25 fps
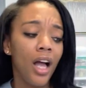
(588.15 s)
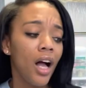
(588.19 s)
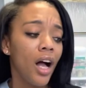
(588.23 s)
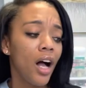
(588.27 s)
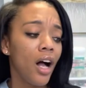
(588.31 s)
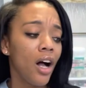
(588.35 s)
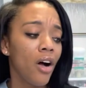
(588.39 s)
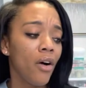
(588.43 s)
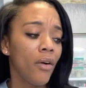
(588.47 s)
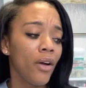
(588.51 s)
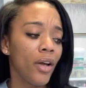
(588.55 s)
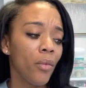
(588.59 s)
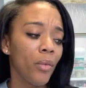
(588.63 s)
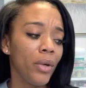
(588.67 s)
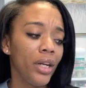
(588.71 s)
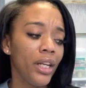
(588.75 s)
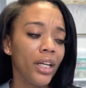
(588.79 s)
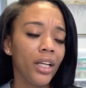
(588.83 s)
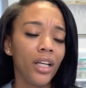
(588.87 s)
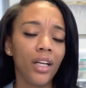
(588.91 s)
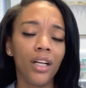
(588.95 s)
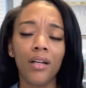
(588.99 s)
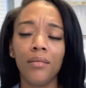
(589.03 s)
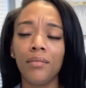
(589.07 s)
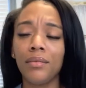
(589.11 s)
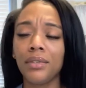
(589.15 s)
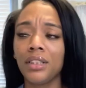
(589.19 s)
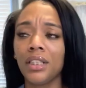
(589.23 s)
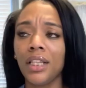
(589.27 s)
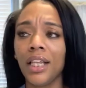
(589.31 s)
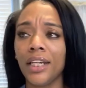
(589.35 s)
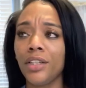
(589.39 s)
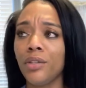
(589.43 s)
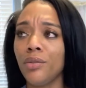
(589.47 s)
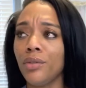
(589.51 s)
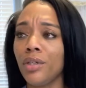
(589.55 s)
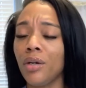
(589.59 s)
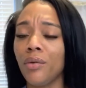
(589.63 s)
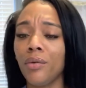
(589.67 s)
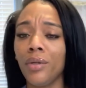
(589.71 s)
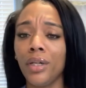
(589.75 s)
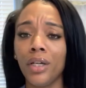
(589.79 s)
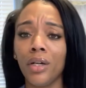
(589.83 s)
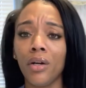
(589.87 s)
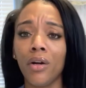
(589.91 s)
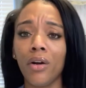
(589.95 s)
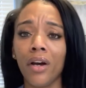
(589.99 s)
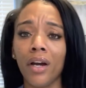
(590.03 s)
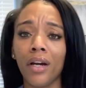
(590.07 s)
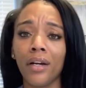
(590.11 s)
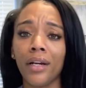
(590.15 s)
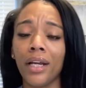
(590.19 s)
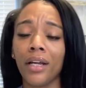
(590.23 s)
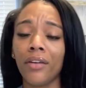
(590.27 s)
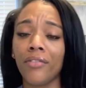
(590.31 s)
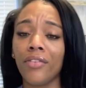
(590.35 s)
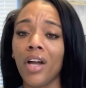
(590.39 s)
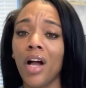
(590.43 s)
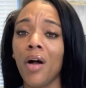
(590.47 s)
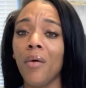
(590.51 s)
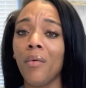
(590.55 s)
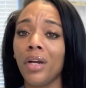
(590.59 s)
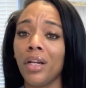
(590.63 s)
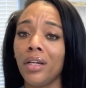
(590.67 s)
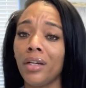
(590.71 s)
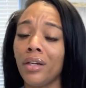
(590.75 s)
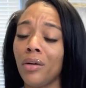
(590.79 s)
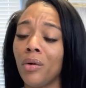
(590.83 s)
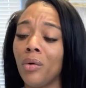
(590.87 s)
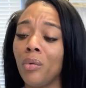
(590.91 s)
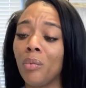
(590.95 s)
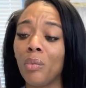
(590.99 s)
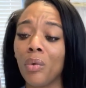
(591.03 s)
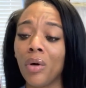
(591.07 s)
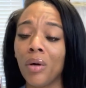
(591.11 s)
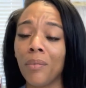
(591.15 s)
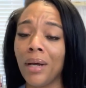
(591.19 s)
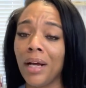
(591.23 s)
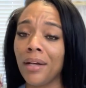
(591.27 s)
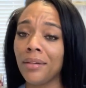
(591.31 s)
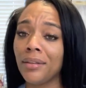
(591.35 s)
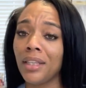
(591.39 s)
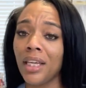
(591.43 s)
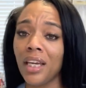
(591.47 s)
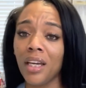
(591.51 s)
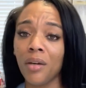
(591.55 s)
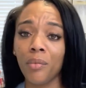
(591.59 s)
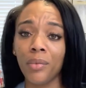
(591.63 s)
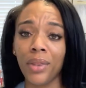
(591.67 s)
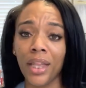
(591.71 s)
Oh, and when it comes to, like, you know, nail art, now if y'all want to know more about that,